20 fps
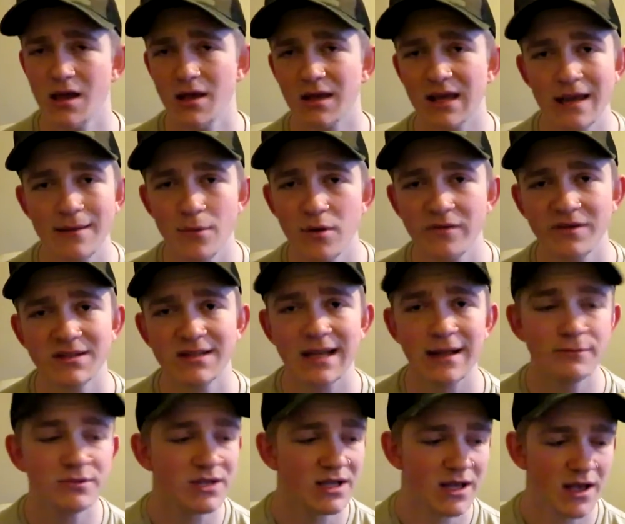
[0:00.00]
you keep moving
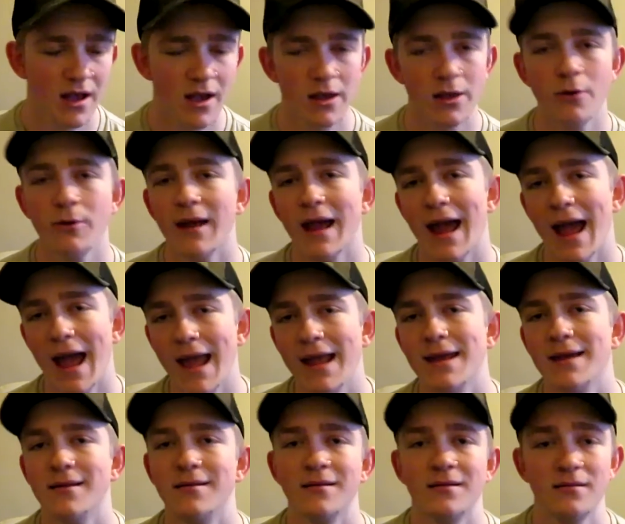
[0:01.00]
teams, you'll get
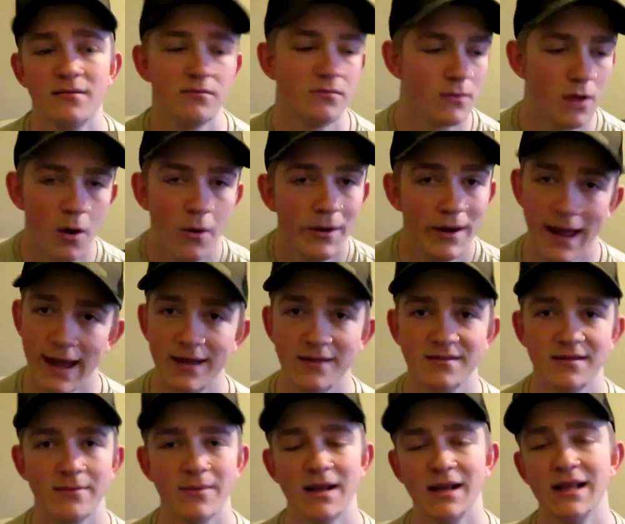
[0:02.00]
hated, and no one
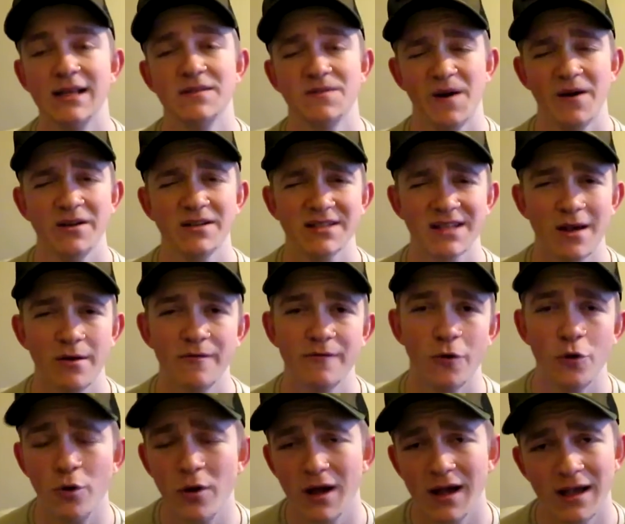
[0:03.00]
hates him. And he's very
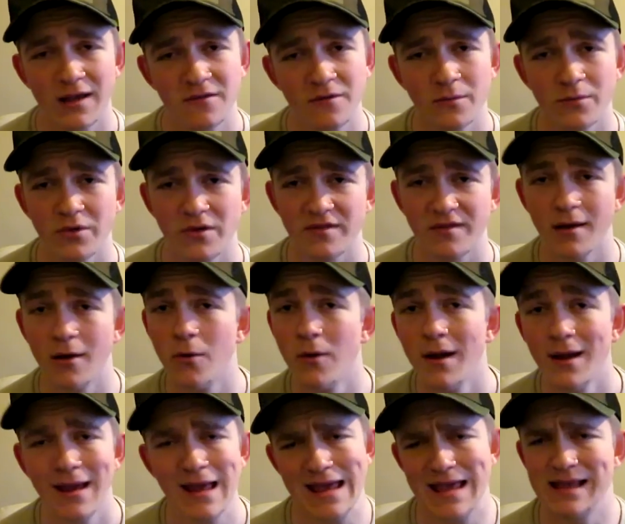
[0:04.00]
skillful. He's from Brazil.
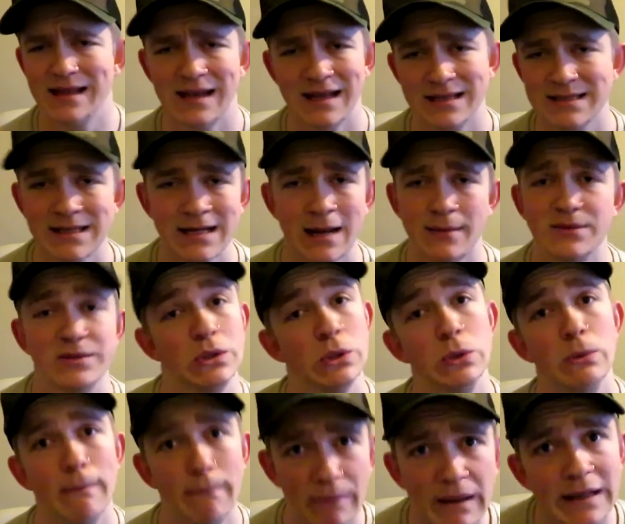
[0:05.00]
He's an
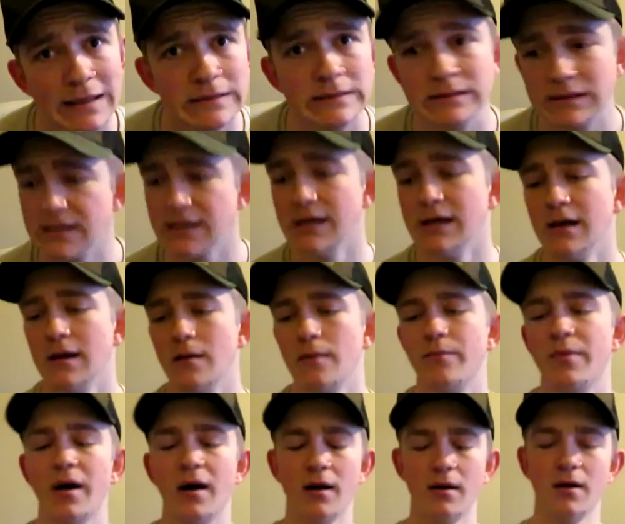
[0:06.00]
absolute beast.
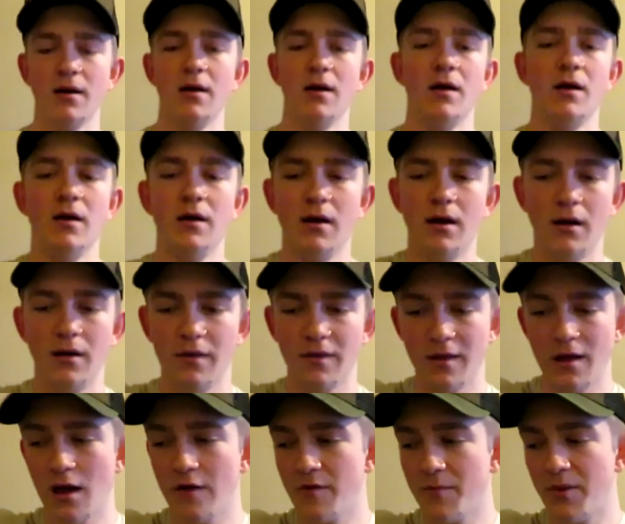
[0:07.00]
But
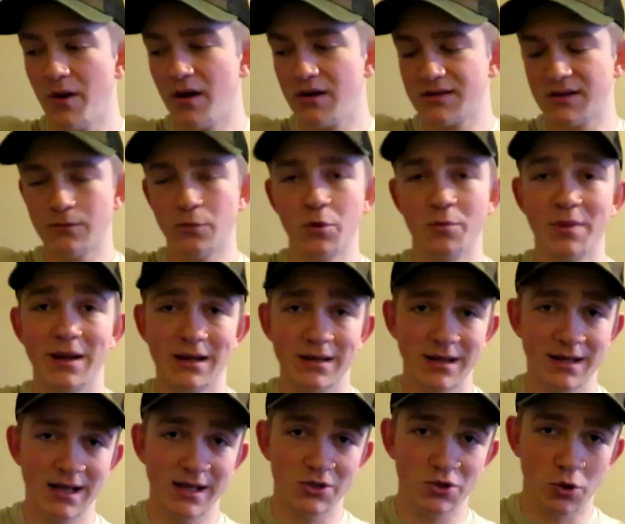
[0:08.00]
the other person would be
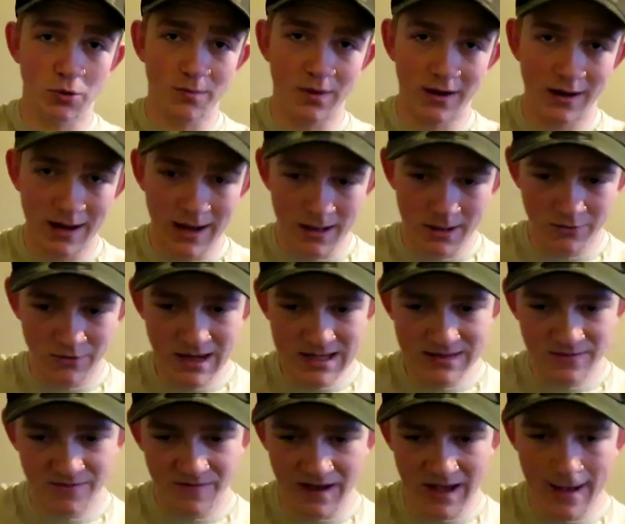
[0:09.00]
Didier Drogba, and the
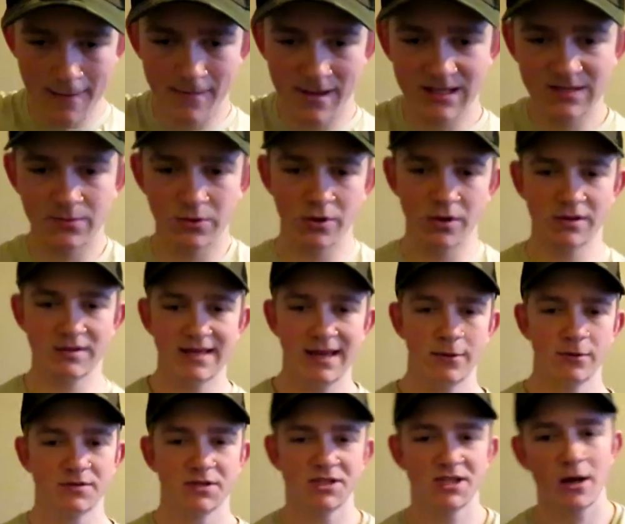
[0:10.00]
reason for him is because he
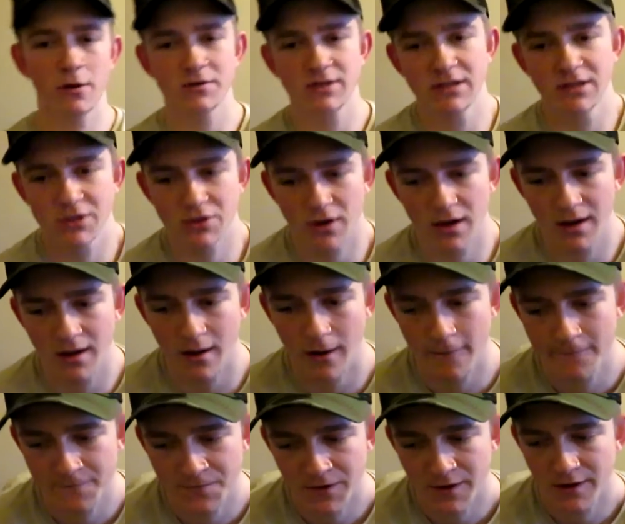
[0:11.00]
was a Chelsea striker
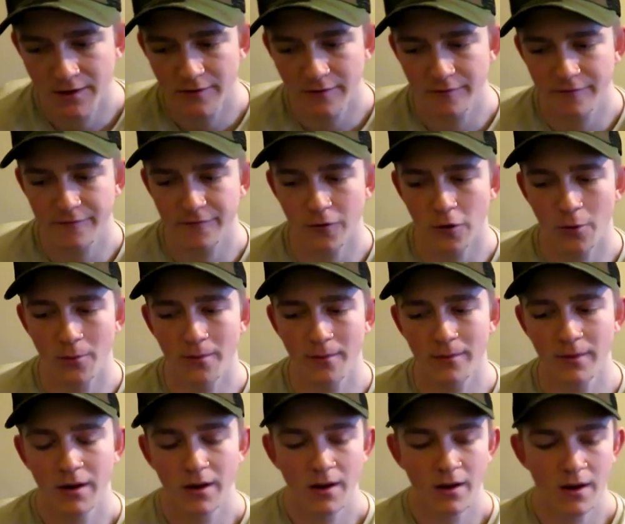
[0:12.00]

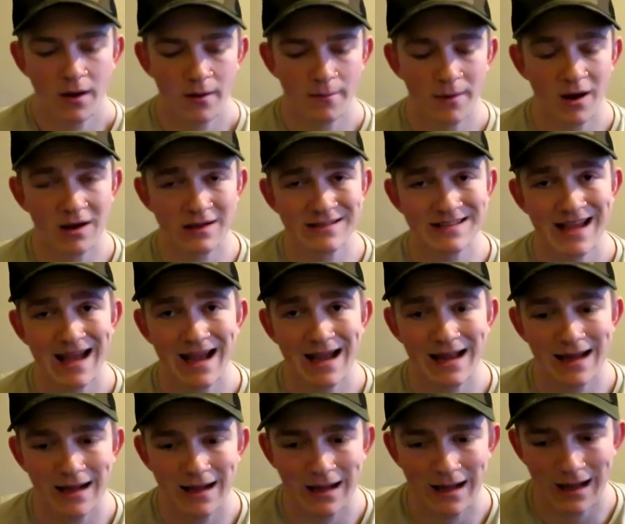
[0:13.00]
from
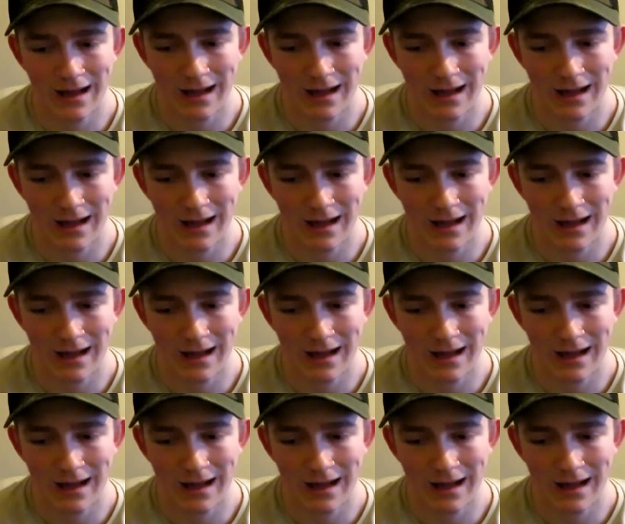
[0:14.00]
Marseille,